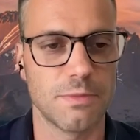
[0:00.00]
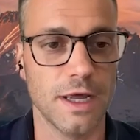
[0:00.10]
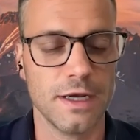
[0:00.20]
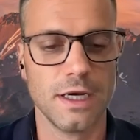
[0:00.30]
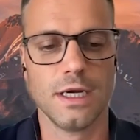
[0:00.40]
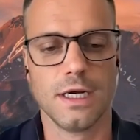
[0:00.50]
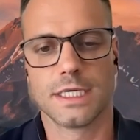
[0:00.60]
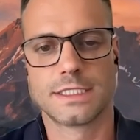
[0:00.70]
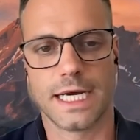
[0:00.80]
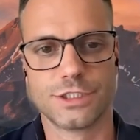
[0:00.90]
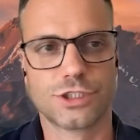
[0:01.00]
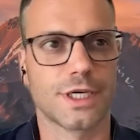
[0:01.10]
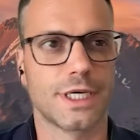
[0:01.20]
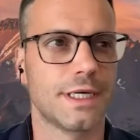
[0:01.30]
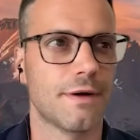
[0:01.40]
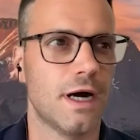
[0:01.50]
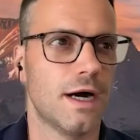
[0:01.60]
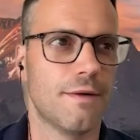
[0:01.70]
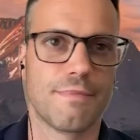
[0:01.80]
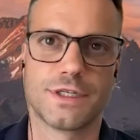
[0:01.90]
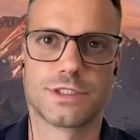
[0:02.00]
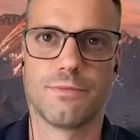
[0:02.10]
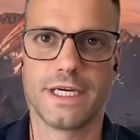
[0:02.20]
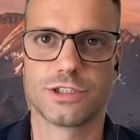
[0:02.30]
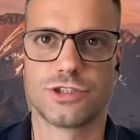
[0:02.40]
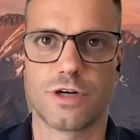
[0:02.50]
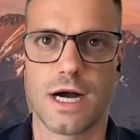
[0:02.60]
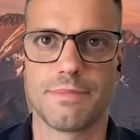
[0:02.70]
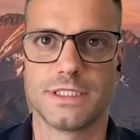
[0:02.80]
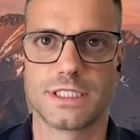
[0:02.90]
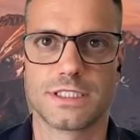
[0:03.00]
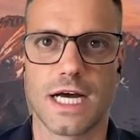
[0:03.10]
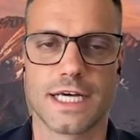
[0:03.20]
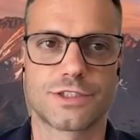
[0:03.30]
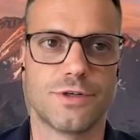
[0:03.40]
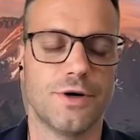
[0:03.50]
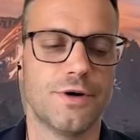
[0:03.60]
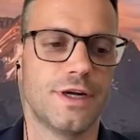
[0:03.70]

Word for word: But essentially, um, there's a major drop in testosterone.